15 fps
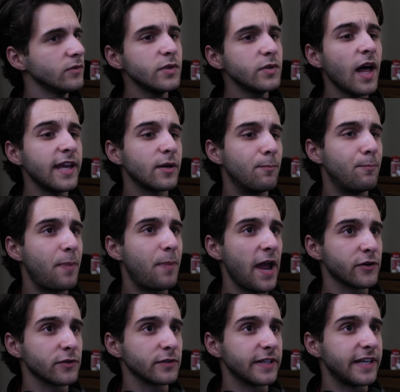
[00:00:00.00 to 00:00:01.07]
Like,
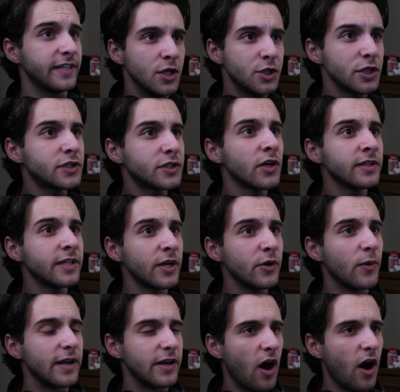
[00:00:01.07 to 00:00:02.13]
barely. She turned into
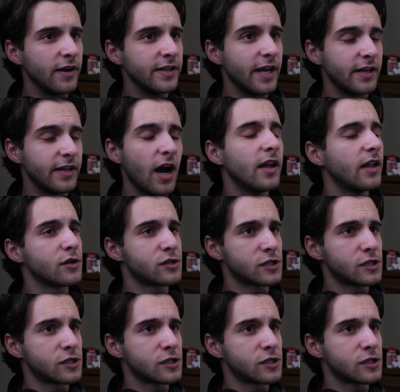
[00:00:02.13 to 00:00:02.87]
an onion. A